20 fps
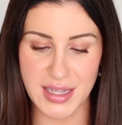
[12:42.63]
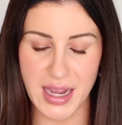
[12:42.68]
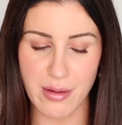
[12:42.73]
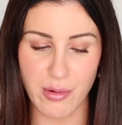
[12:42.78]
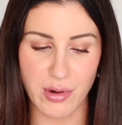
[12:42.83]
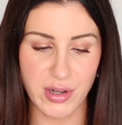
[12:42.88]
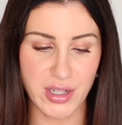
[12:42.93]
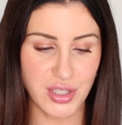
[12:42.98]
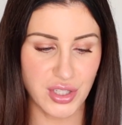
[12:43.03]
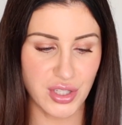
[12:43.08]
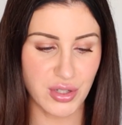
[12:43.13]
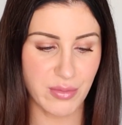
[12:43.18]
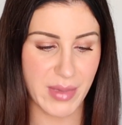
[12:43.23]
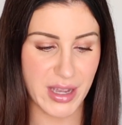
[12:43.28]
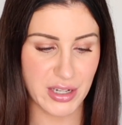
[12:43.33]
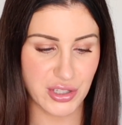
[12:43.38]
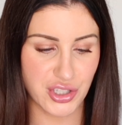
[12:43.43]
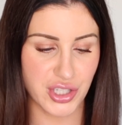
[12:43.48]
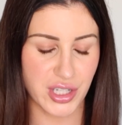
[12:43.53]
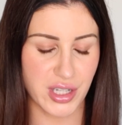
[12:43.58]
I wanted to
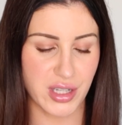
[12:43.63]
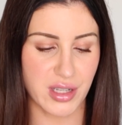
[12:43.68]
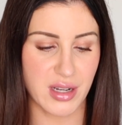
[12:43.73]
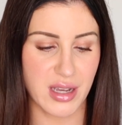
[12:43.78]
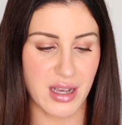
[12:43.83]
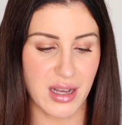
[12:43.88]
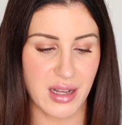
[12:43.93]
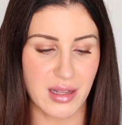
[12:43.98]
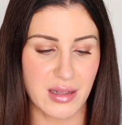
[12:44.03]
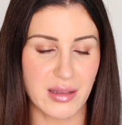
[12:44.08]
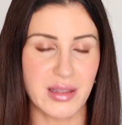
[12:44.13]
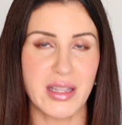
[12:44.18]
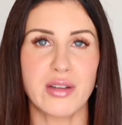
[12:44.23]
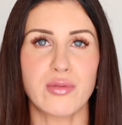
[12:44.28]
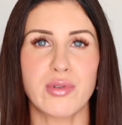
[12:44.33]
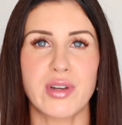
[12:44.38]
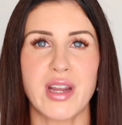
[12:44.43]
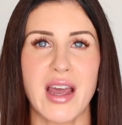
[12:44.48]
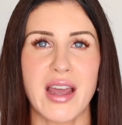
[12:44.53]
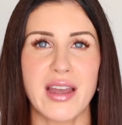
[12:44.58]
mention a
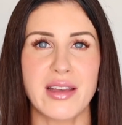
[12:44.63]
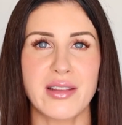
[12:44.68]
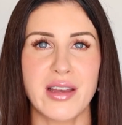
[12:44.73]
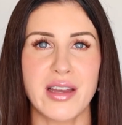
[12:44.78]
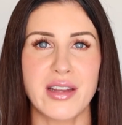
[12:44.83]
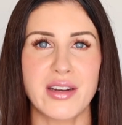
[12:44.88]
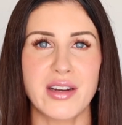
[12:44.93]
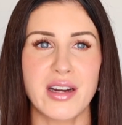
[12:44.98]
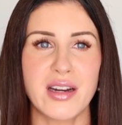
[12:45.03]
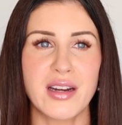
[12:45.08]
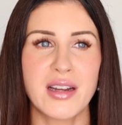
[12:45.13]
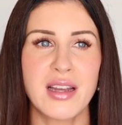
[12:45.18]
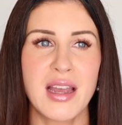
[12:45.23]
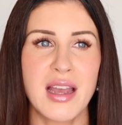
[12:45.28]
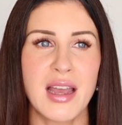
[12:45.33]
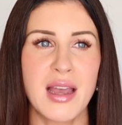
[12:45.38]
liquid highlighter